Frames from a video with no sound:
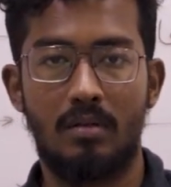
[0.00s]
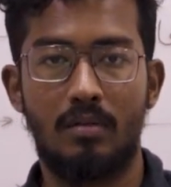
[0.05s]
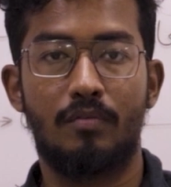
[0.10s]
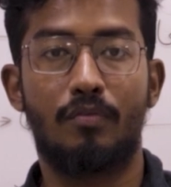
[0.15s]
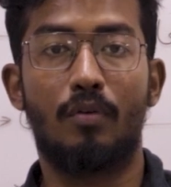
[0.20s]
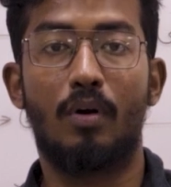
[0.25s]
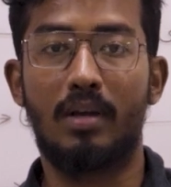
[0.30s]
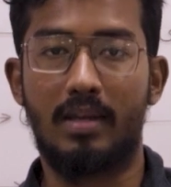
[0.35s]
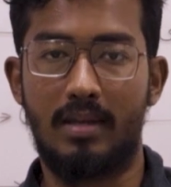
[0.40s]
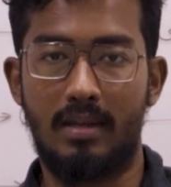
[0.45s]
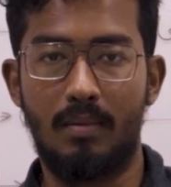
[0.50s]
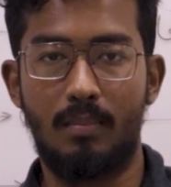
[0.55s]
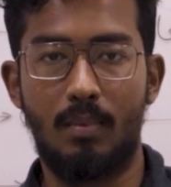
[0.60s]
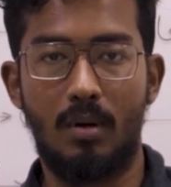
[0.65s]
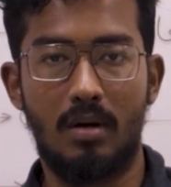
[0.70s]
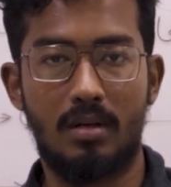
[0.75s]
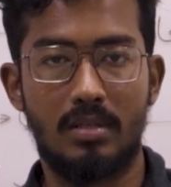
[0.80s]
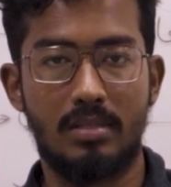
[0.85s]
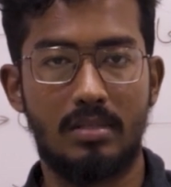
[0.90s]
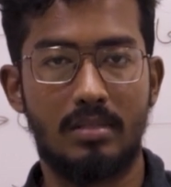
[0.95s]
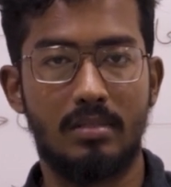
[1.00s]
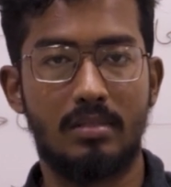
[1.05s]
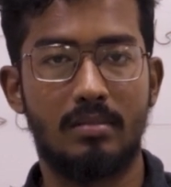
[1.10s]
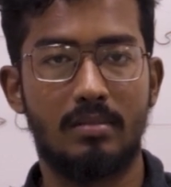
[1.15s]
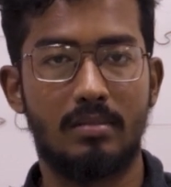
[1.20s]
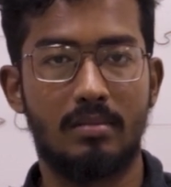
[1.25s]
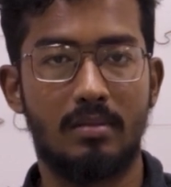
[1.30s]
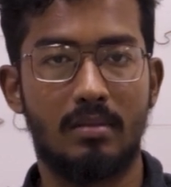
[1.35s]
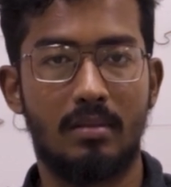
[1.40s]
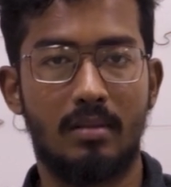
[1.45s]
for gearbox
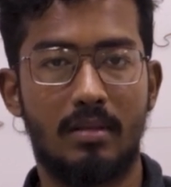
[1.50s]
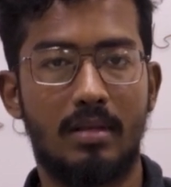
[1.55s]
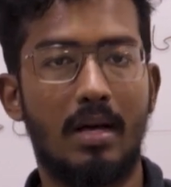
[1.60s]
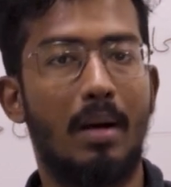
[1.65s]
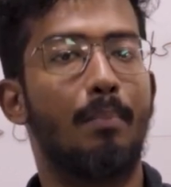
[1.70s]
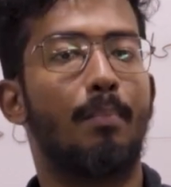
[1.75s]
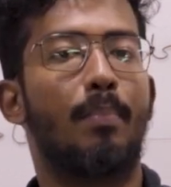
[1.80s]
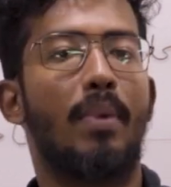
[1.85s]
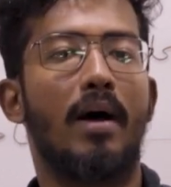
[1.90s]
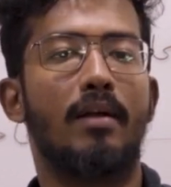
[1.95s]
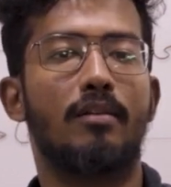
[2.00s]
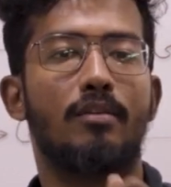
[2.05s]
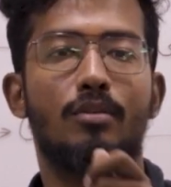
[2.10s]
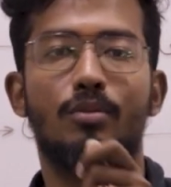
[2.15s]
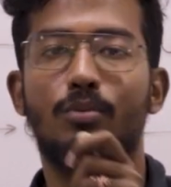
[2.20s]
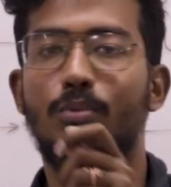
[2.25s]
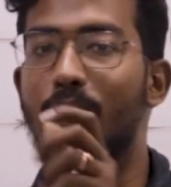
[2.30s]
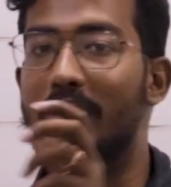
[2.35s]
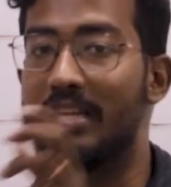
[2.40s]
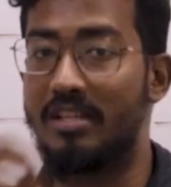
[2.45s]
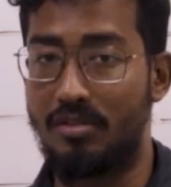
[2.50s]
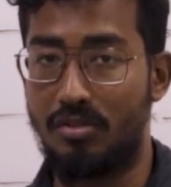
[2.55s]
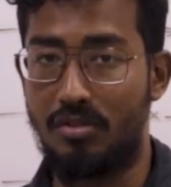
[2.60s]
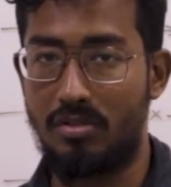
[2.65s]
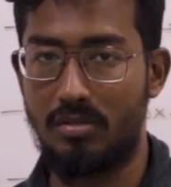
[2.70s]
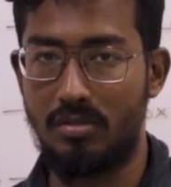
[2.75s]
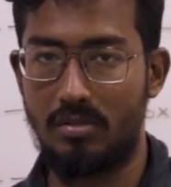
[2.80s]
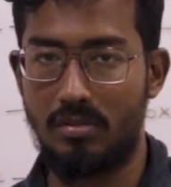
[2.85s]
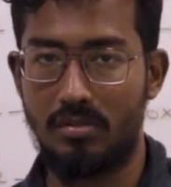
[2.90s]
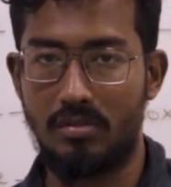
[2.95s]
compared to
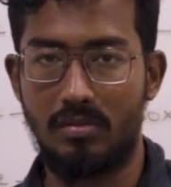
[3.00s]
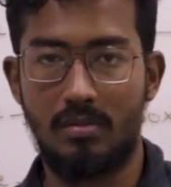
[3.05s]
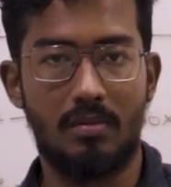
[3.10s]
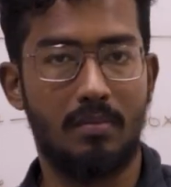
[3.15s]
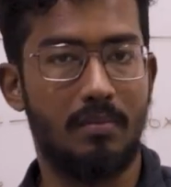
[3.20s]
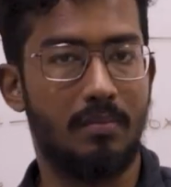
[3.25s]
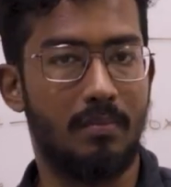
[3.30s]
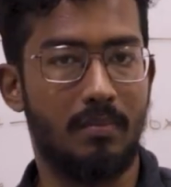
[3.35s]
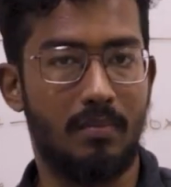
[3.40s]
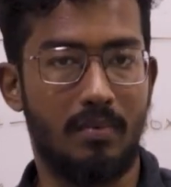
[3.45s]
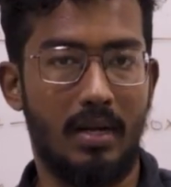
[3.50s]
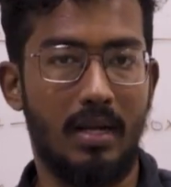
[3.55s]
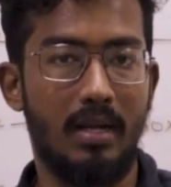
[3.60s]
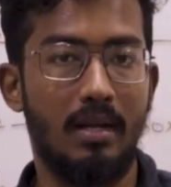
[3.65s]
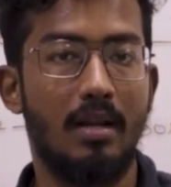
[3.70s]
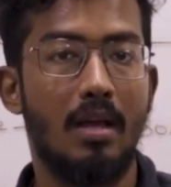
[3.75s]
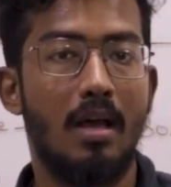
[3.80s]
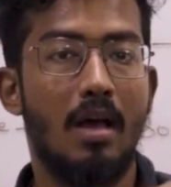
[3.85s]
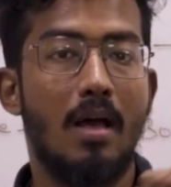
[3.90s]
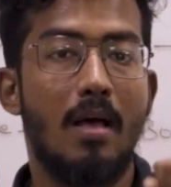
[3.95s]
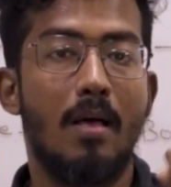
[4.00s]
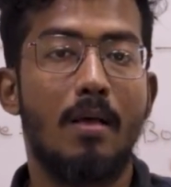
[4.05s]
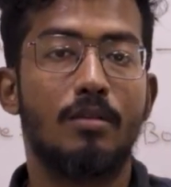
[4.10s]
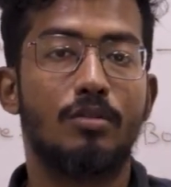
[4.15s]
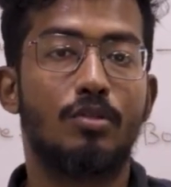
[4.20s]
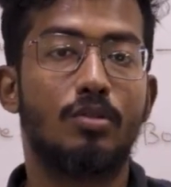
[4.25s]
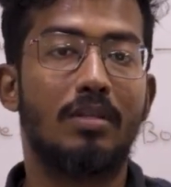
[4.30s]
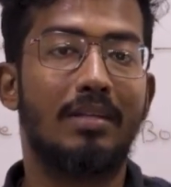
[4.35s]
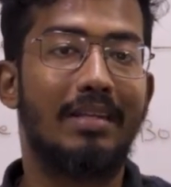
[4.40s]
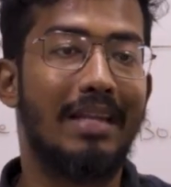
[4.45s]
engine, right?
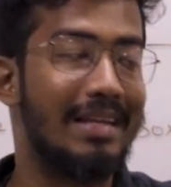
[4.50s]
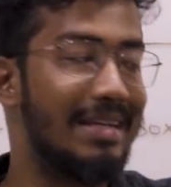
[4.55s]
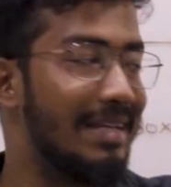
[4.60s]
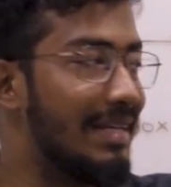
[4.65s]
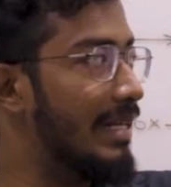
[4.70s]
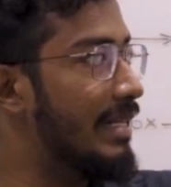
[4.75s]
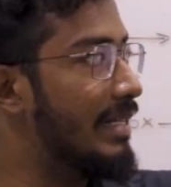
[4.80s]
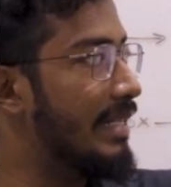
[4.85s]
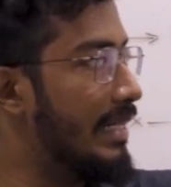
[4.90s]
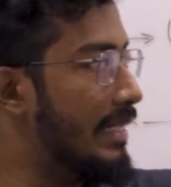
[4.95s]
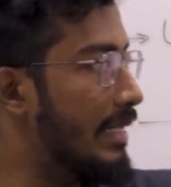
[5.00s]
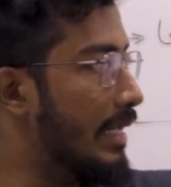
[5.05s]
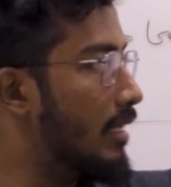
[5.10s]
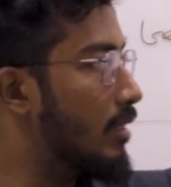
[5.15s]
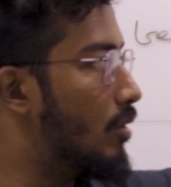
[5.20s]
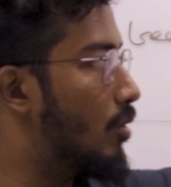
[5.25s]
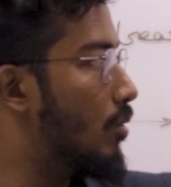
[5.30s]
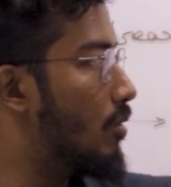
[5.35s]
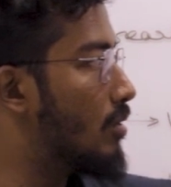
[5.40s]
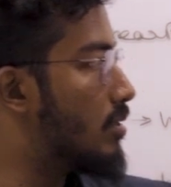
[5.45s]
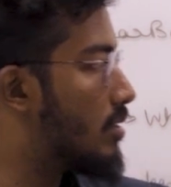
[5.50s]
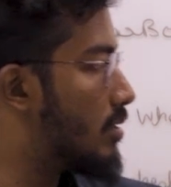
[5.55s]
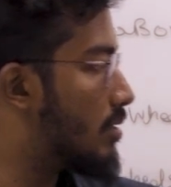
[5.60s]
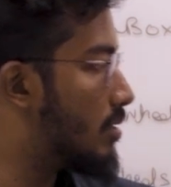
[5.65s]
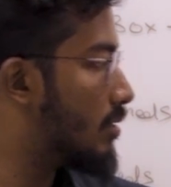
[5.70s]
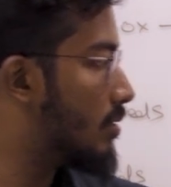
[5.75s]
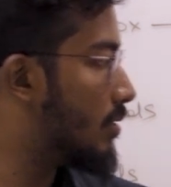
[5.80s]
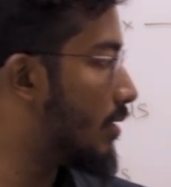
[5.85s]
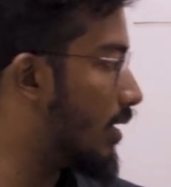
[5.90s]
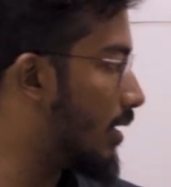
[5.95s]
So the technical detail
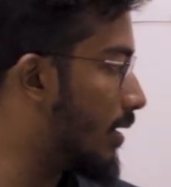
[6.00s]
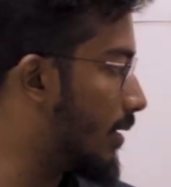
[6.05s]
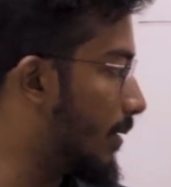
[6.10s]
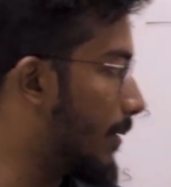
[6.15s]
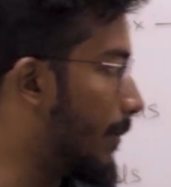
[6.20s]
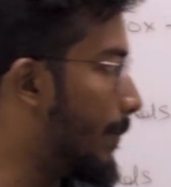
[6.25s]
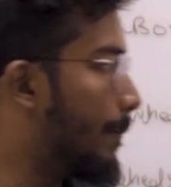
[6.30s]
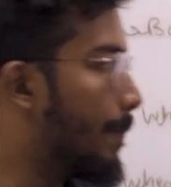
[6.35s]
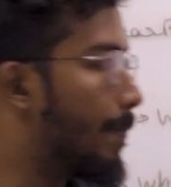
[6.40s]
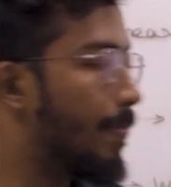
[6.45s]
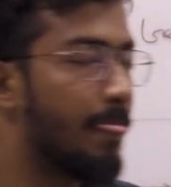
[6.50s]
goes here.